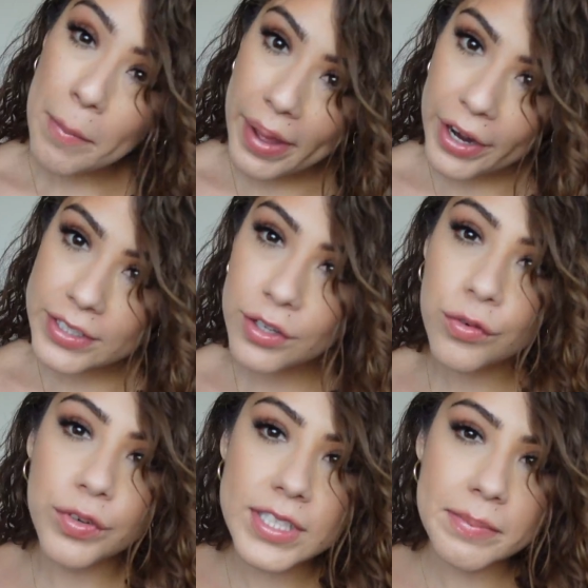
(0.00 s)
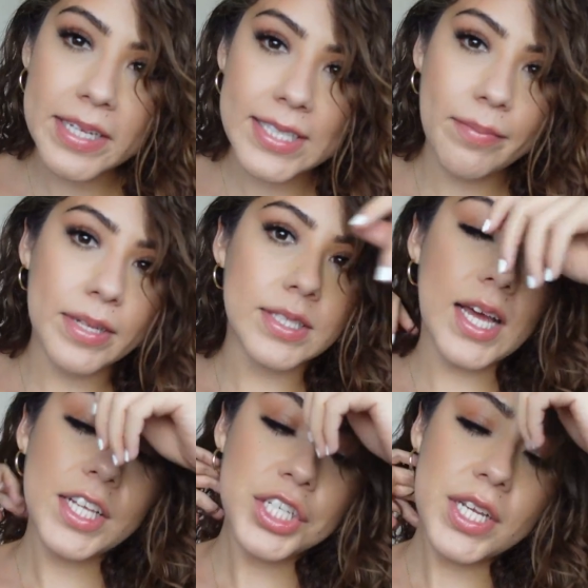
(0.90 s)
My hair's a little frizzy because I've been
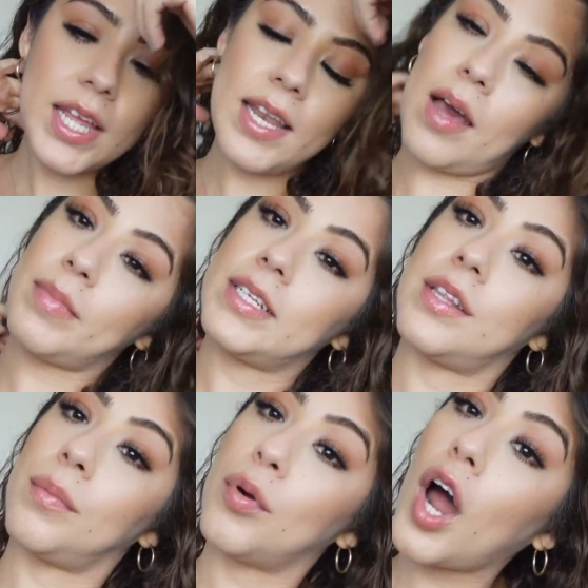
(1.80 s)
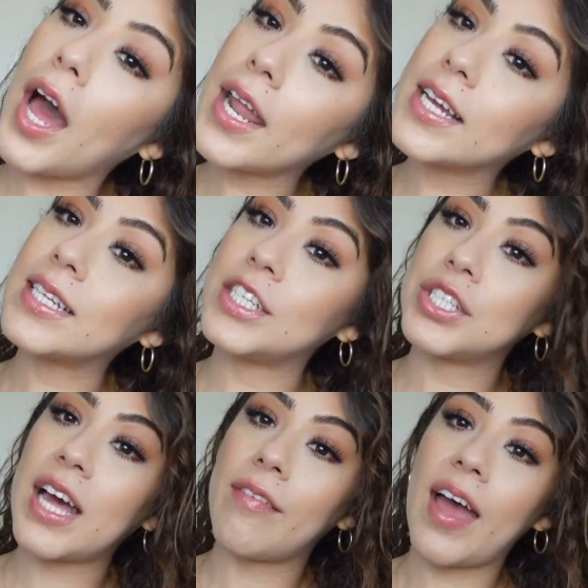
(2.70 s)
touching it, not because of the products. I
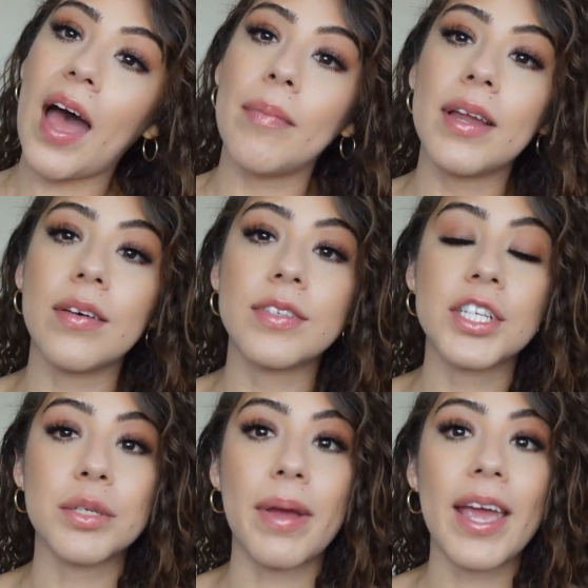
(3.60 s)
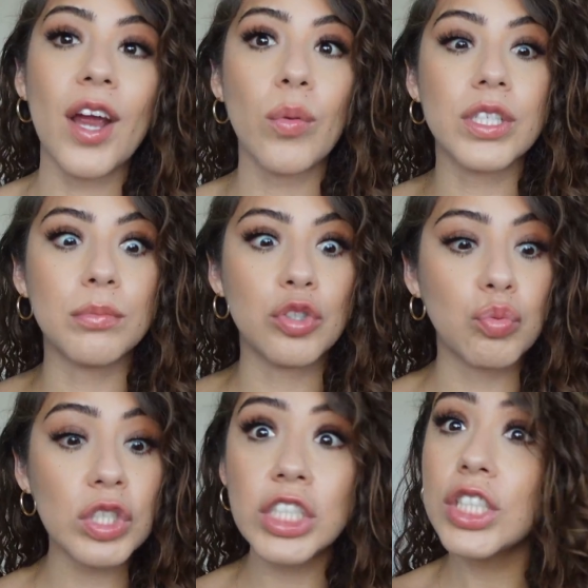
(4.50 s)
just have a habit of touching my hair, which I'm
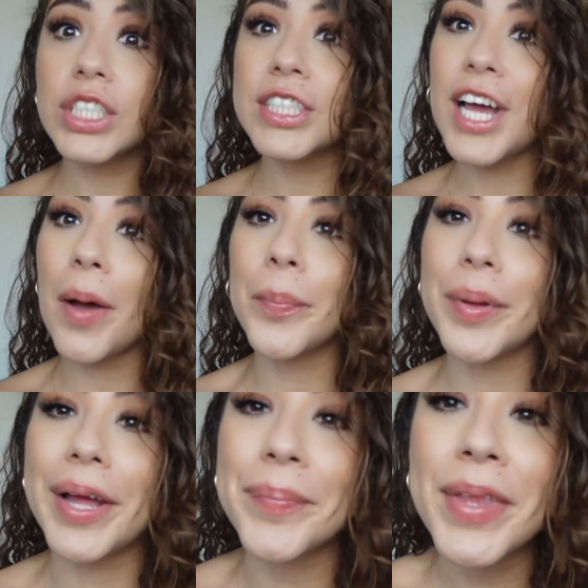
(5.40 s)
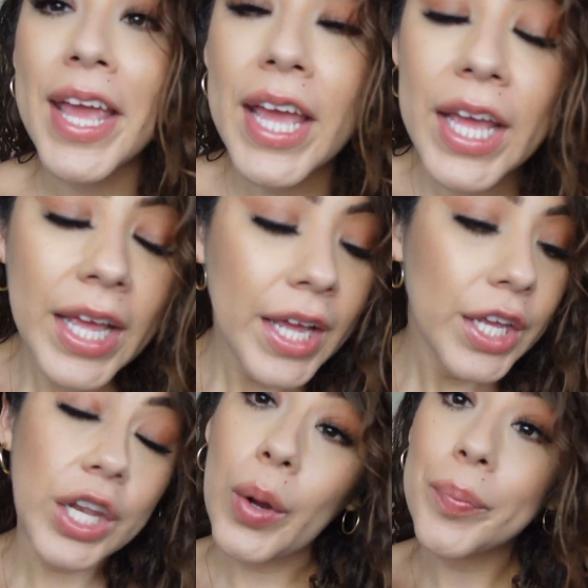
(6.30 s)
trying to stop, but
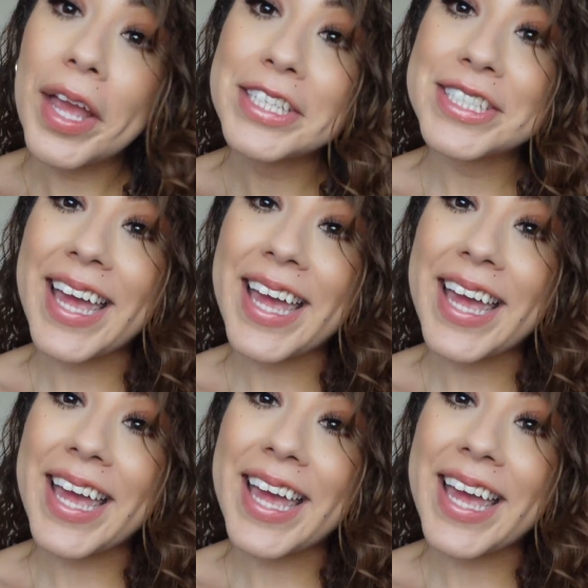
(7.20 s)
you know, I just